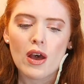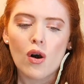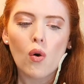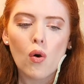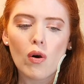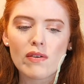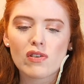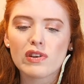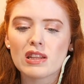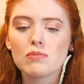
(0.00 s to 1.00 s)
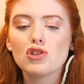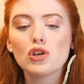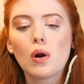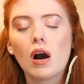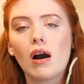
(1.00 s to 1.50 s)
Or if you're feeding them
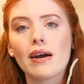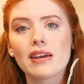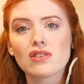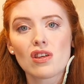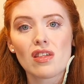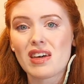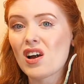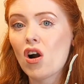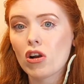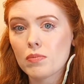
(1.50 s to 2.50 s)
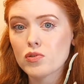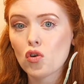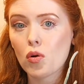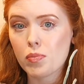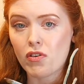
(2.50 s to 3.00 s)
too high so that they can't
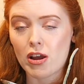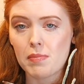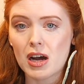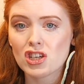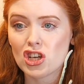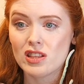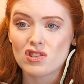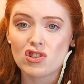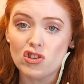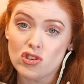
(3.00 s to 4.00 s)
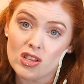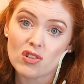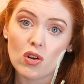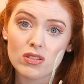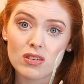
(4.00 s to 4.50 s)
absorb very much and there's just this
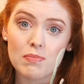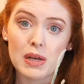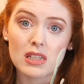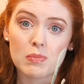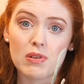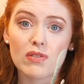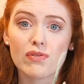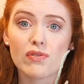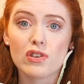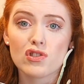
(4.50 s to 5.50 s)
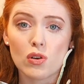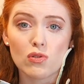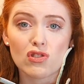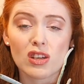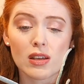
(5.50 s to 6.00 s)
constant buildup of
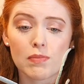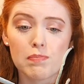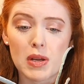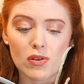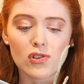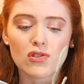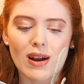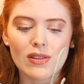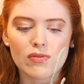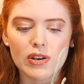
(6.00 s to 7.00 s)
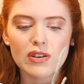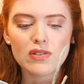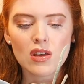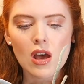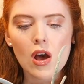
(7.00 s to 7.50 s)
salts and minerals around the
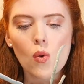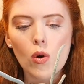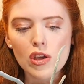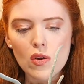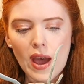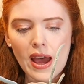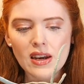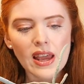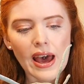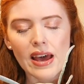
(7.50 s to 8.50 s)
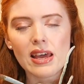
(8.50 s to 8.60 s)
roots, what you can get